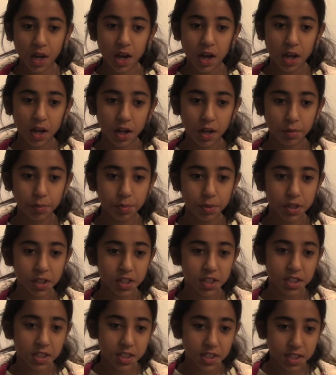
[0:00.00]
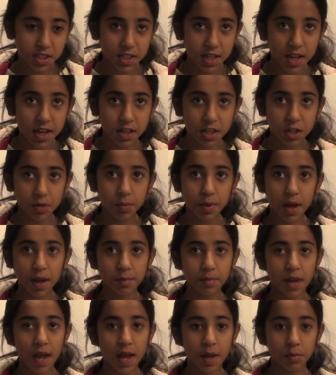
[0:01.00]
Uh, please stand up
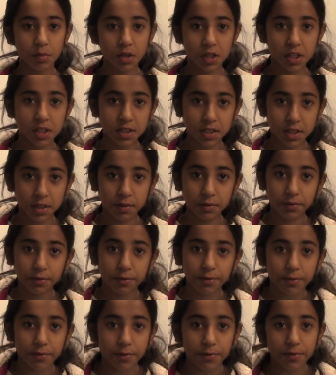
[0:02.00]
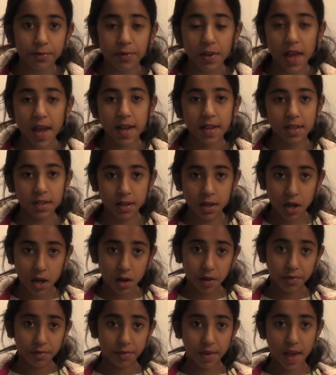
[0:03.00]
and I'm leading flag,
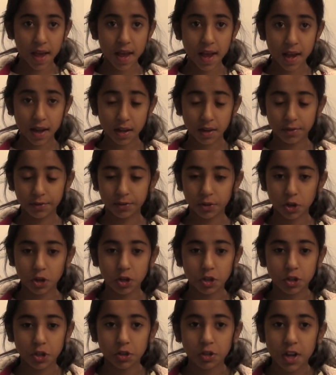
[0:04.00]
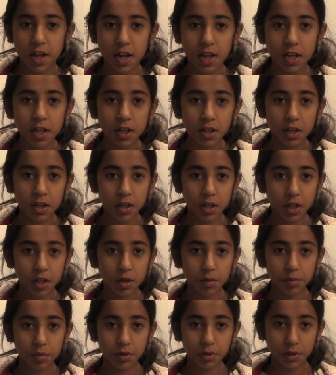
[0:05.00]
flag for today.
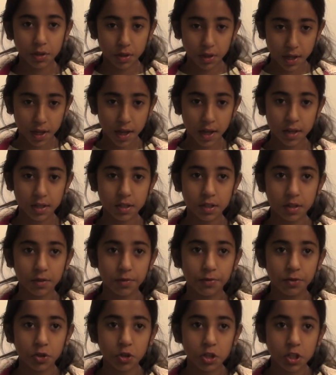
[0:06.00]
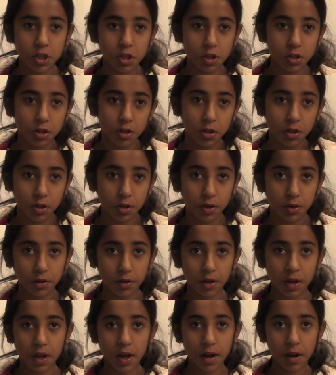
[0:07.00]
And uh, put your
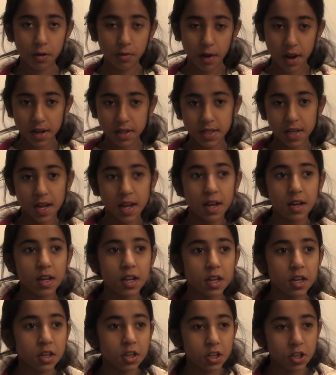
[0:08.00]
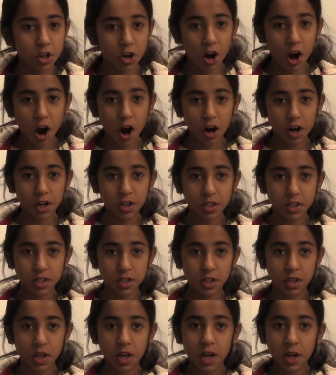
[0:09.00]
right hand in your heart.
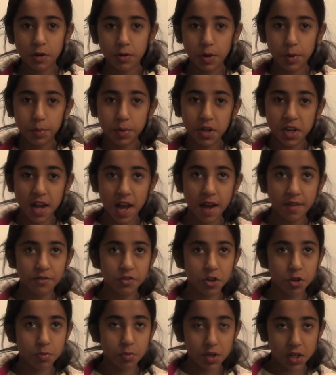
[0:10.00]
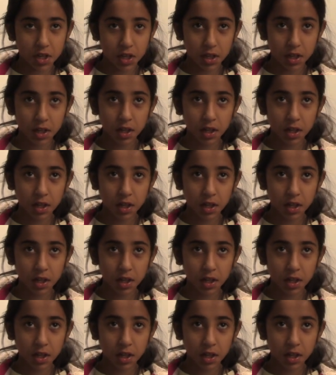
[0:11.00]
Repeat after me.